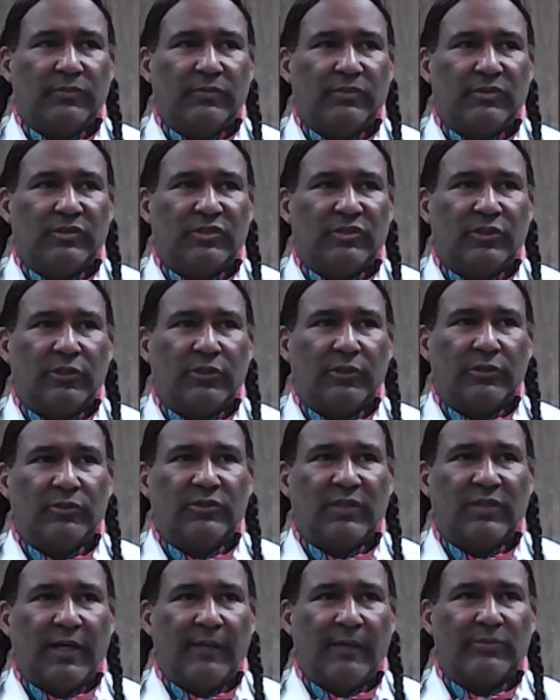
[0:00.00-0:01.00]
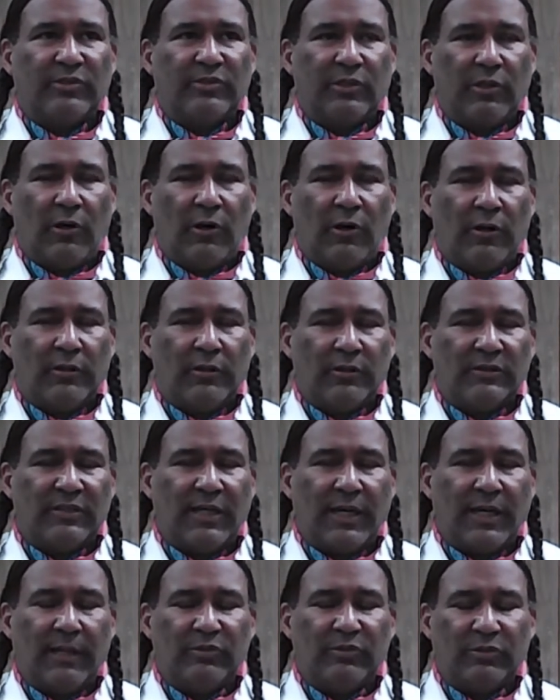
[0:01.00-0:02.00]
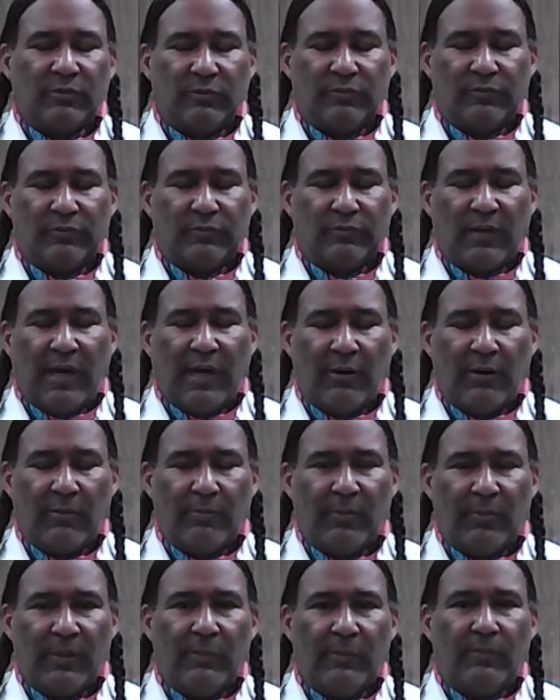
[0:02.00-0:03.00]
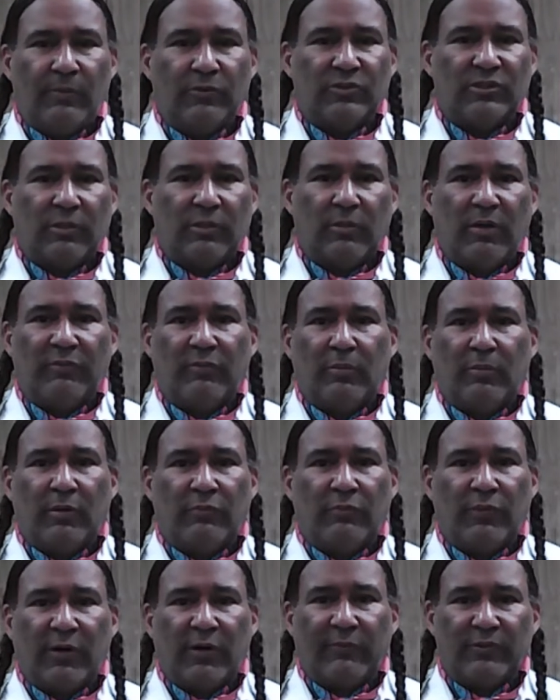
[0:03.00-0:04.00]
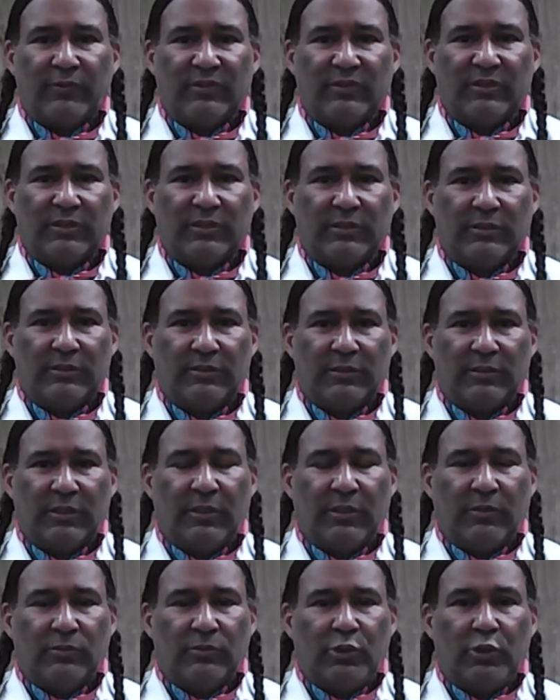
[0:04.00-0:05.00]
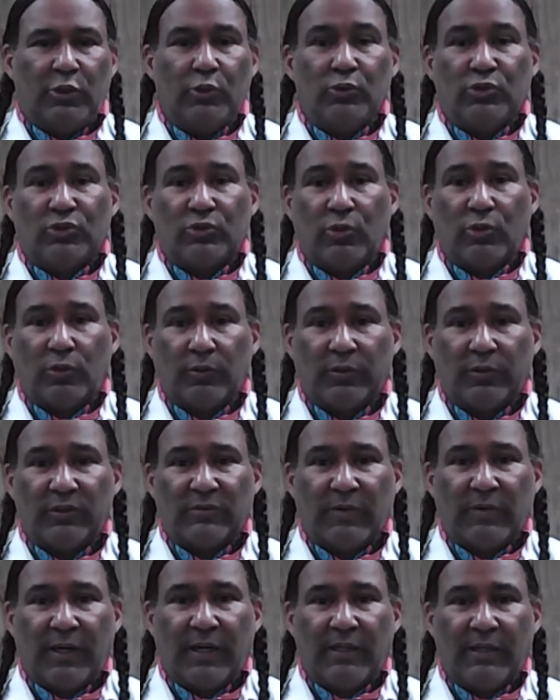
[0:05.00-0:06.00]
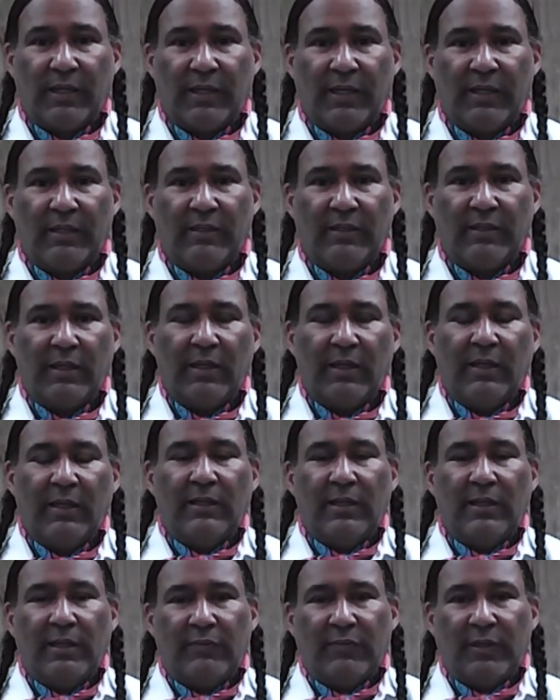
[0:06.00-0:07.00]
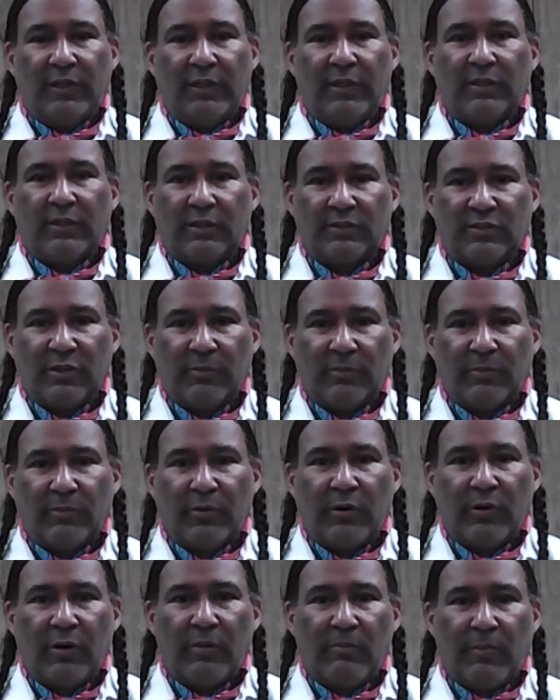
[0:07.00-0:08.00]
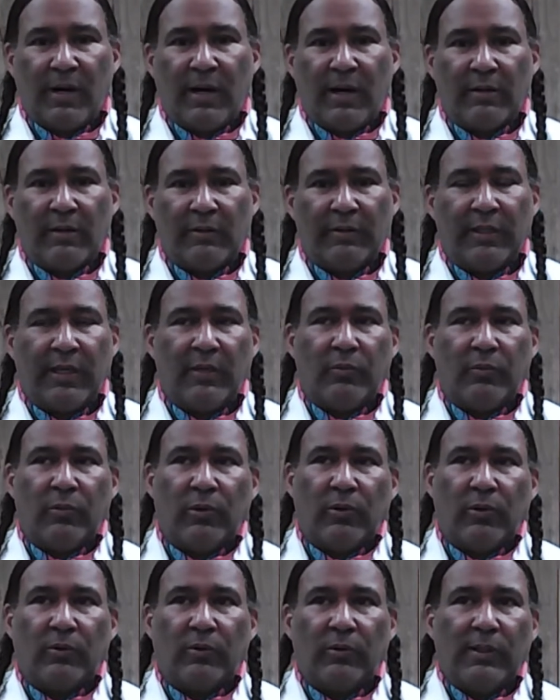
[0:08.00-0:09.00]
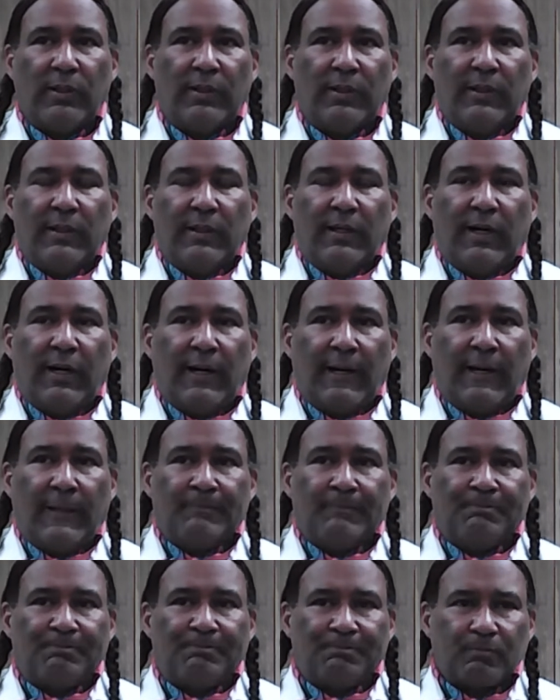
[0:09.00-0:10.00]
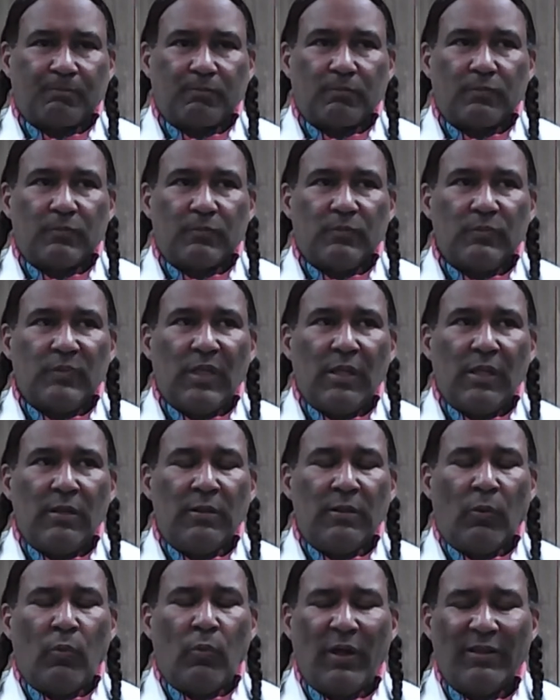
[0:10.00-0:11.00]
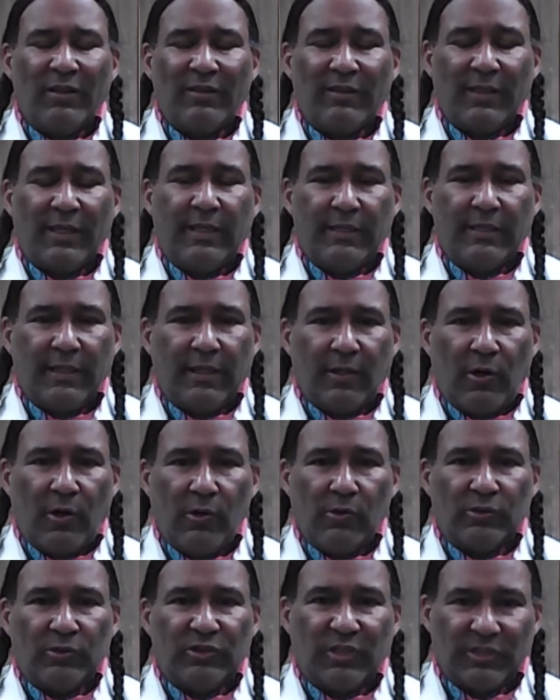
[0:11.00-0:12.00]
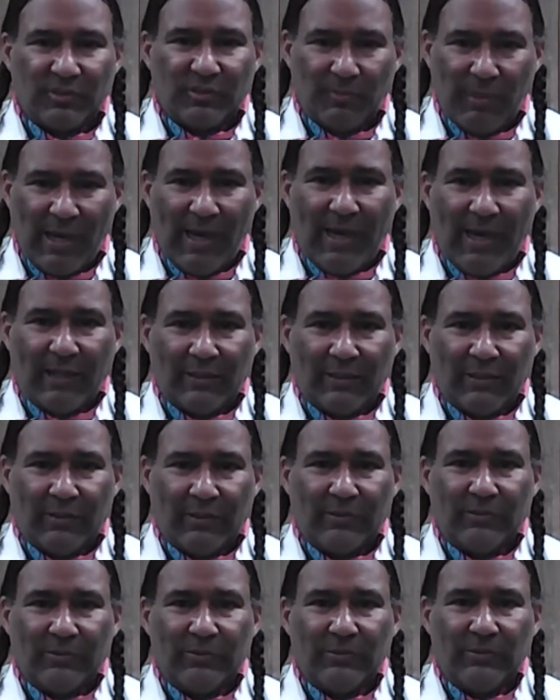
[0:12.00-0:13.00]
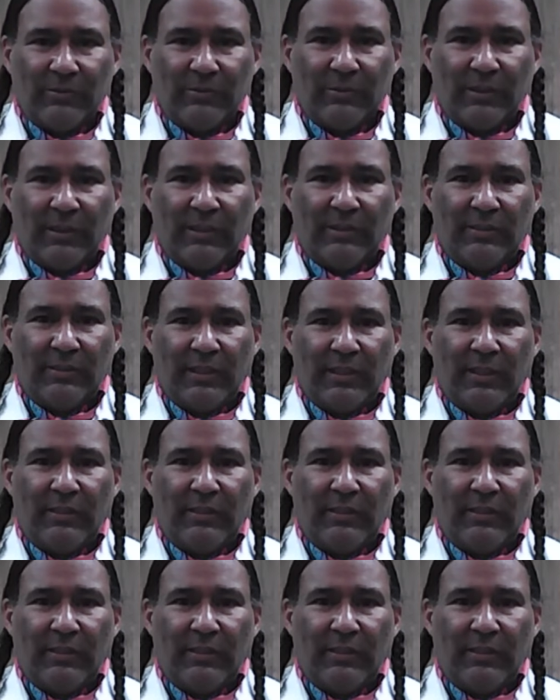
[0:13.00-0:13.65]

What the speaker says: stereotypes and archetypes of our people. Some of them are referencing, news stories, right? And living in a contemporary modern day world. The one thing that holds us back, though, and